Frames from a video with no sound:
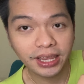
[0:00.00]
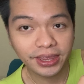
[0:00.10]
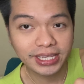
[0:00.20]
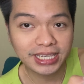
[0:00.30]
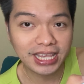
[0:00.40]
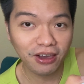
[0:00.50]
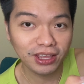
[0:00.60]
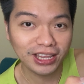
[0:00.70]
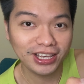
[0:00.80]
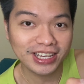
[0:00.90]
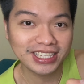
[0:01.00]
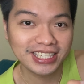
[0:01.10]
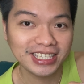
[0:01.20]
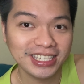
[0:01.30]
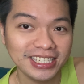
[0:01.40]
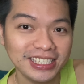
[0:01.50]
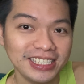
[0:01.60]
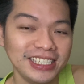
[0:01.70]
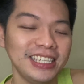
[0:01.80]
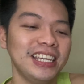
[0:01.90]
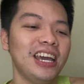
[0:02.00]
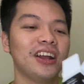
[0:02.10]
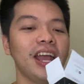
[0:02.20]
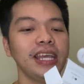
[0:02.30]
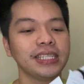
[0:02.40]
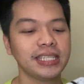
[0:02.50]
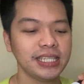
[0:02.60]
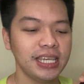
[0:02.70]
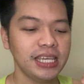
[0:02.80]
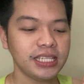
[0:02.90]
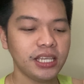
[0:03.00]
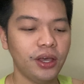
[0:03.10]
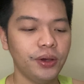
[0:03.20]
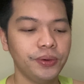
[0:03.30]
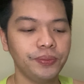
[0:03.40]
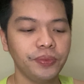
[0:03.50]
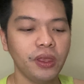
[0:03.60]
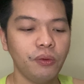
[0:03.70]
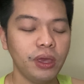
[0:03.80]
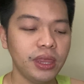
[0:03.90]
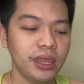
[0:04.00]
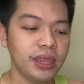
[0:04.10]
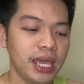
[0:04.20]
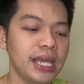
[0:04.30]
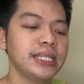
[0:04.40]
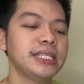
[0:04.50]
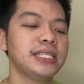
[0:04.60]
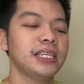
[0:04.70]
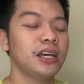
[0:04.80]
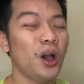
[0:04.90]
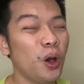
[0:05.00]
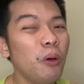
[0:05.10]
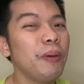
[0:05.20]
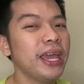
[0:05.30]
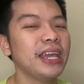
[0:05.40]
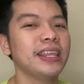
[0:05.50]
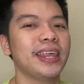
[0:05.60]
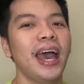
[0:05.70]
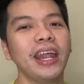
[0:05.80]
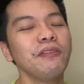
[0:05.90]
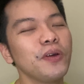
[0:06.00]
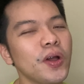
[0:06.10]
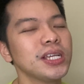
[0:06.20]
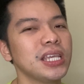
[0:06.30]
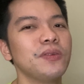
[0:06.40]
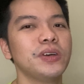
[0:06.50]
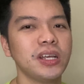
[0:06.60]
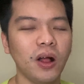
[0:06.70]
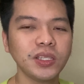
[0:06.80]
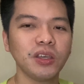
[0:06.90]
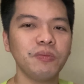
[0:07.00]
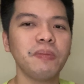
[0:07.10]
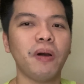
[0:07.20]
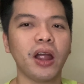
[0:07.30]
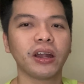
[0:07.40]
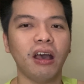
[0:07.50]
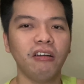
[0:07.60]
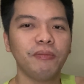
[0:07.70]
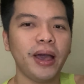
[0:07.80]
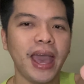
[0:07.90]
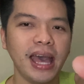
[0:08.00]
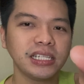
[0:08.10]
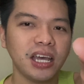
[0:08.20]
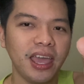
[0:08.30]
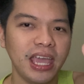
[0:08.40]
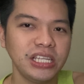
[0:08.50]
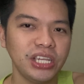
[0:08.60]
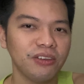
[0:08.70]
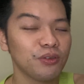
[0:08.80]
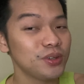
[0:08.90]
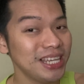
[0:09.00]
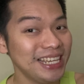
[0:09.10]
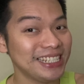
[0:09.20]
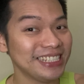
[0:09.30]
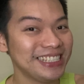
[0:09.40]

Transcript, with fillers: This is how it looks. All right. So with this, hoping that of course it would also be part of my anti-aging routine.